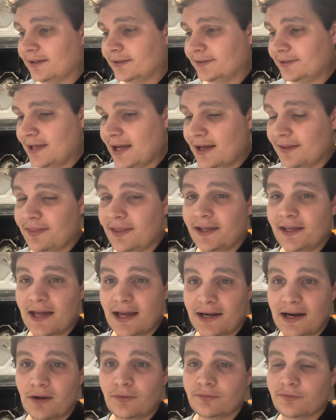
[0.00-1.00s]
yeah, they
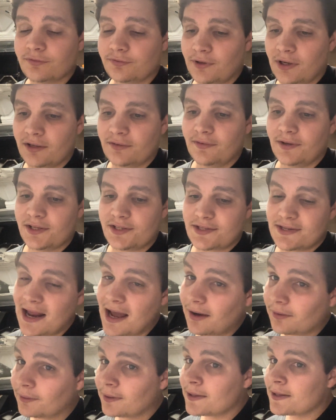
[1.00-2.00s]
got out in front of us.
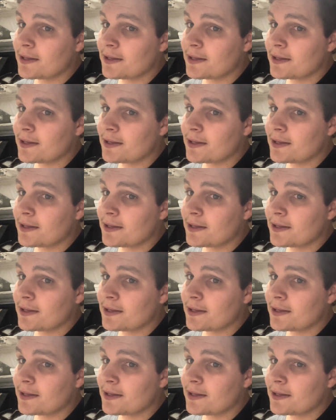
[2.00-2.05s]
Now,